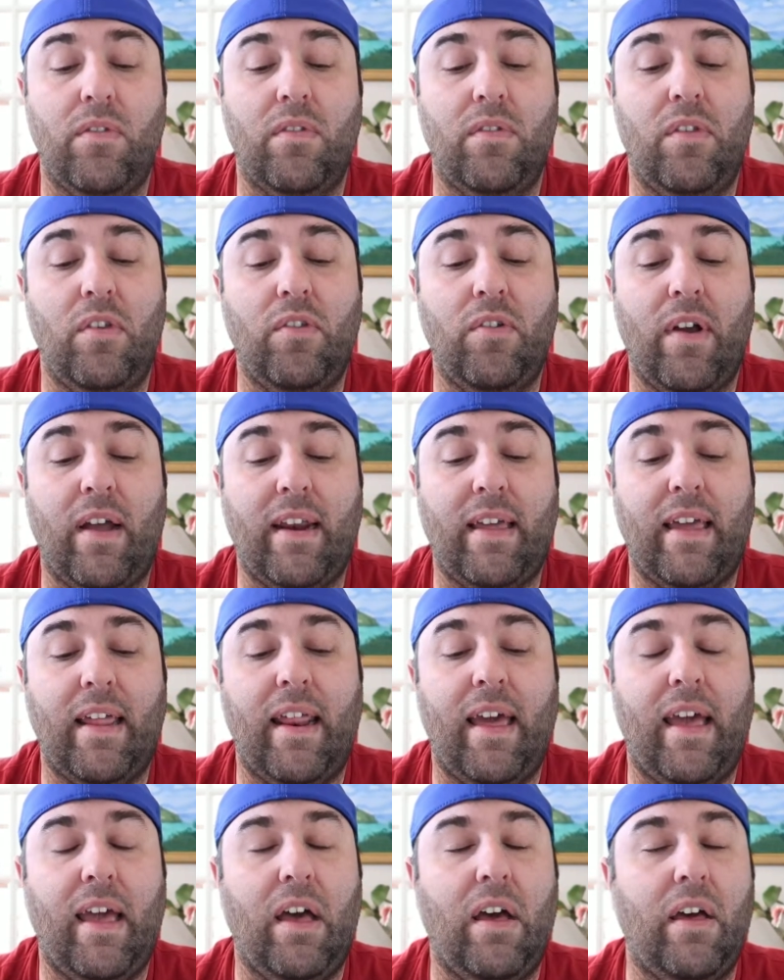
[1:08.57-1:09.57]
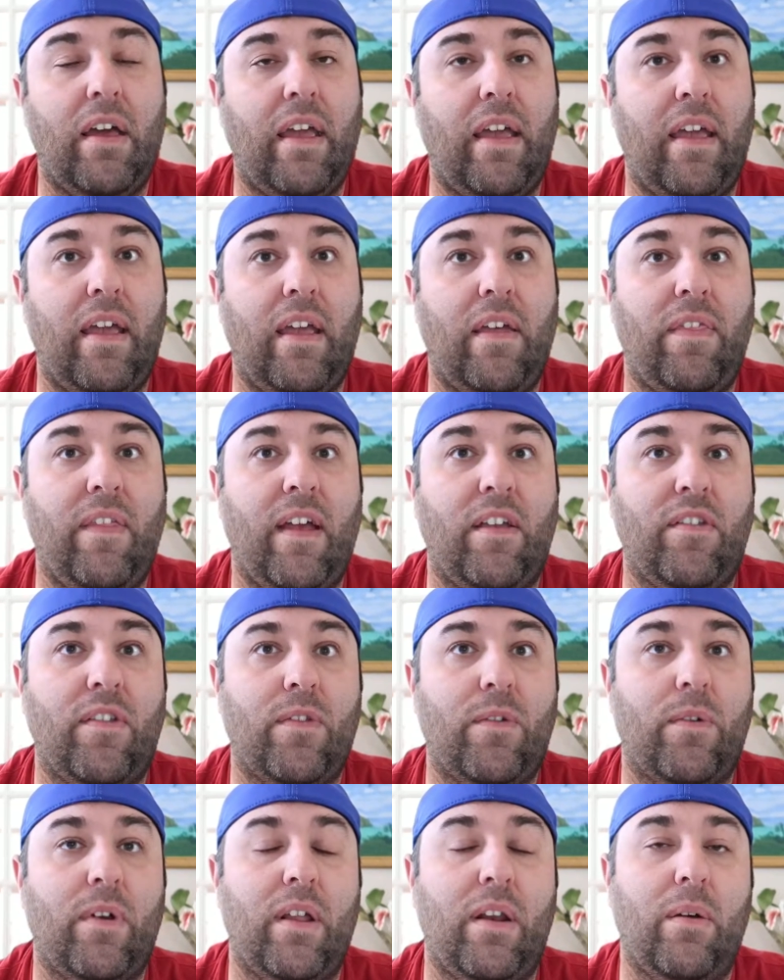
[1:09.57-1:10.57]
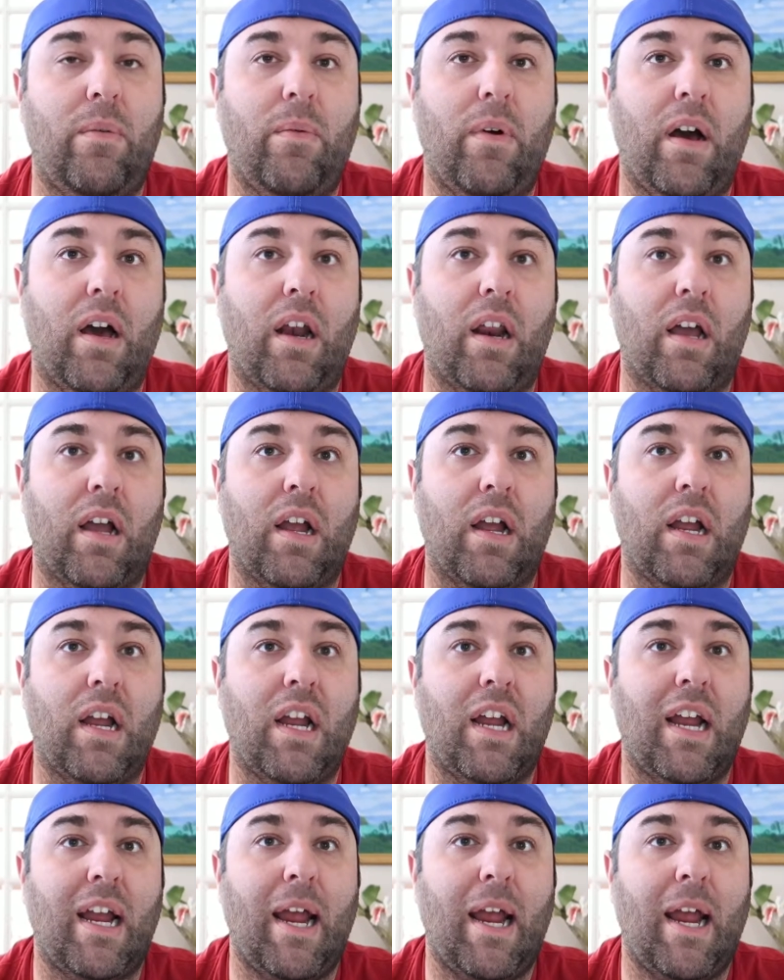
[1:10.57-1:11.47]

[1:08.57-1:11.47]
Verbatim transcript: to try to get out and that just created water.